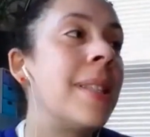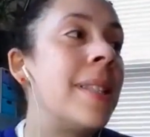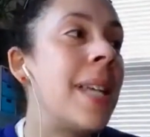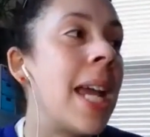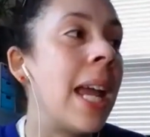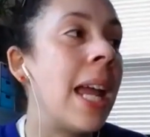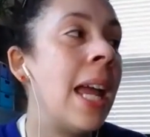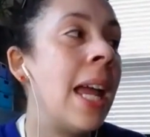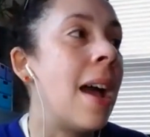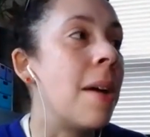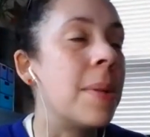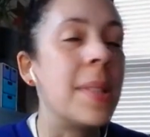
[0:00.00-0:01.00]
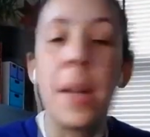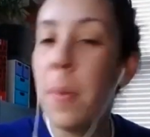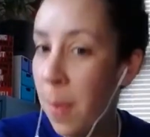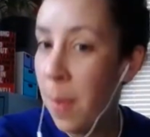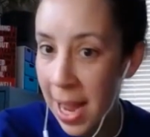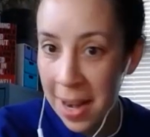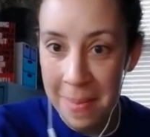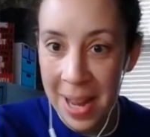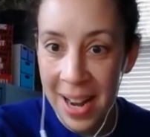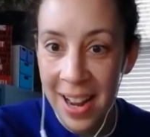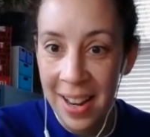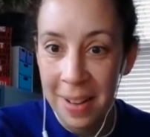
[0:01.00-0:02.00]
State, I was like, wait a
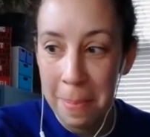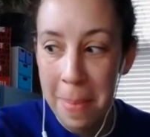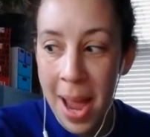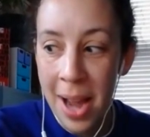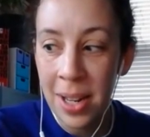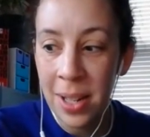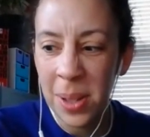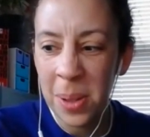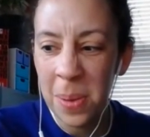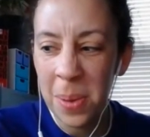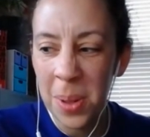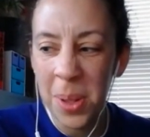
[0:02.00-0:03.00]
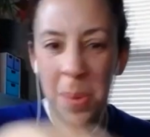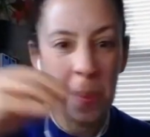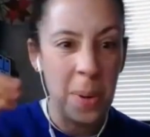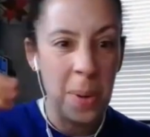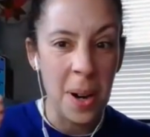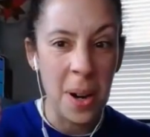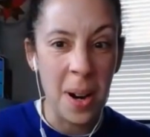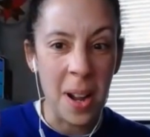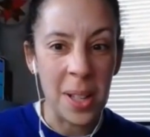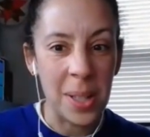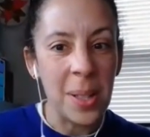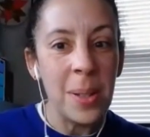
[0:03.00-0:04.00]
minute, magnet schools were
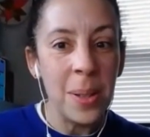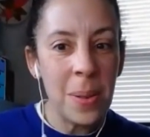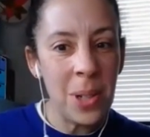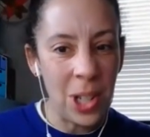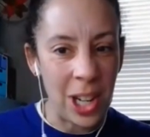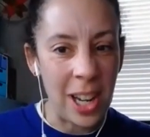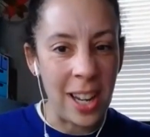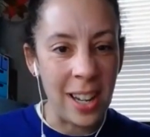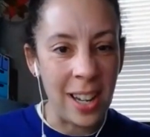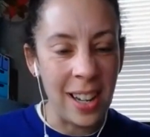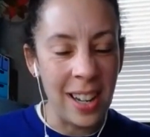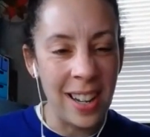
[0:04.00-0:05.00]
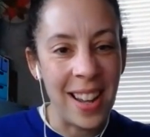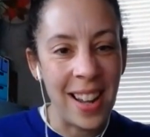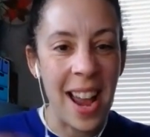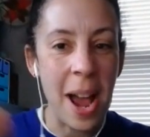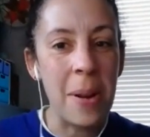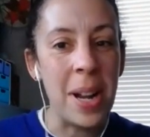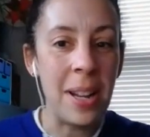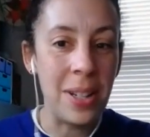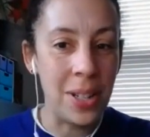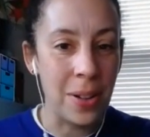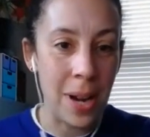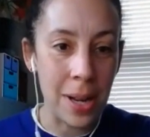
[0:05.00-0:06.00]
a solution on how to
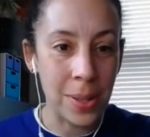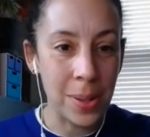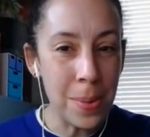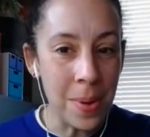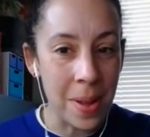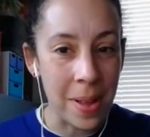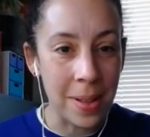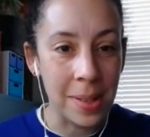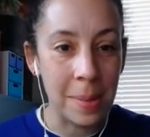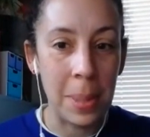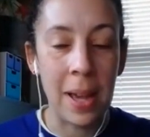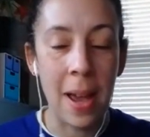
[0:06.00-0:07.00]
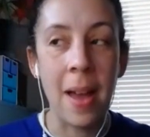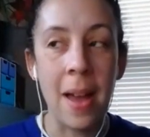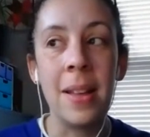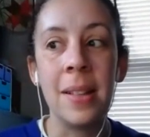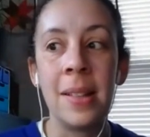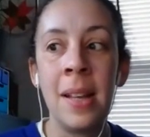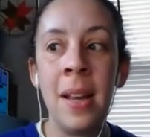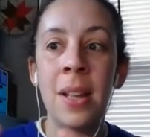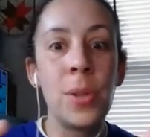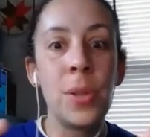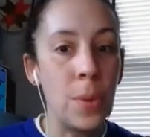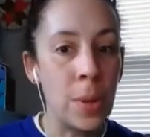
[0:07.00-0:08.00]
integrate schools because
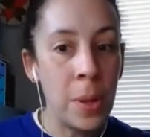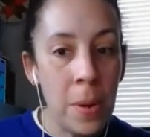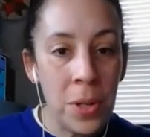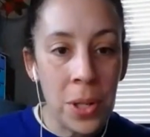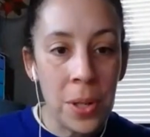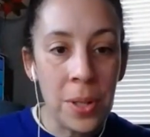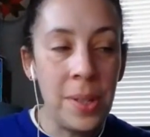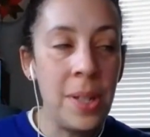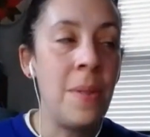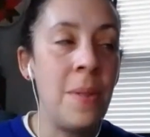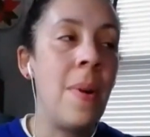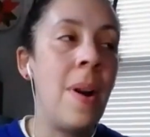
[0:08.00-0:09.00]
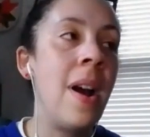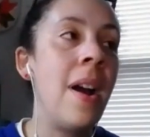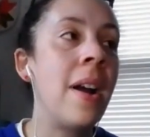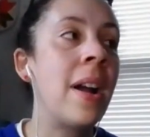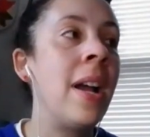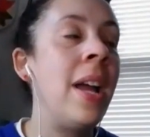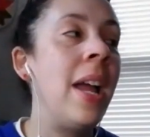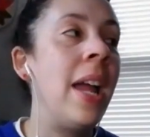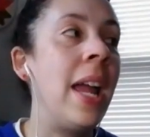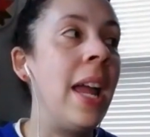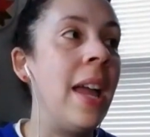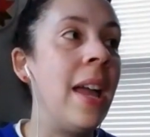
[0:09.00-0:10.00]
school closures didn't work
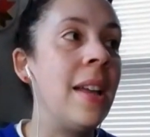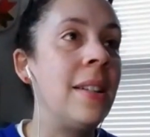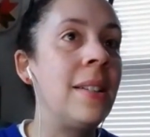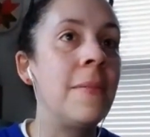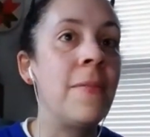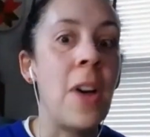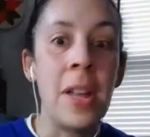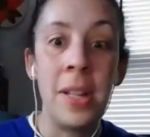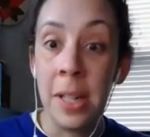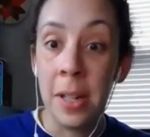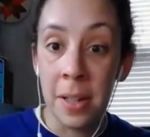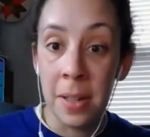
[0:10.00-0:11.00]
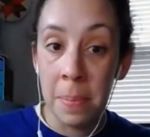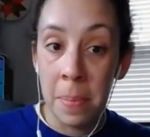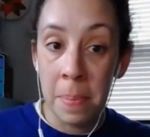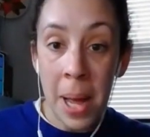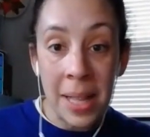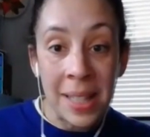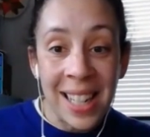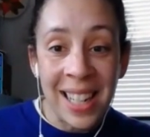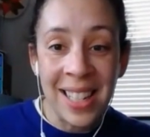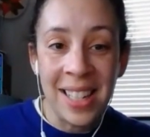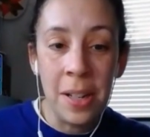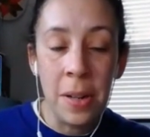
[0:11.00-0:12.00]
and volunteer
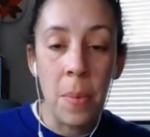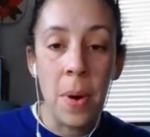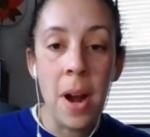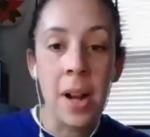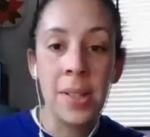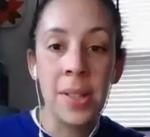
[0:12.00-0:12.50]
busing didn't work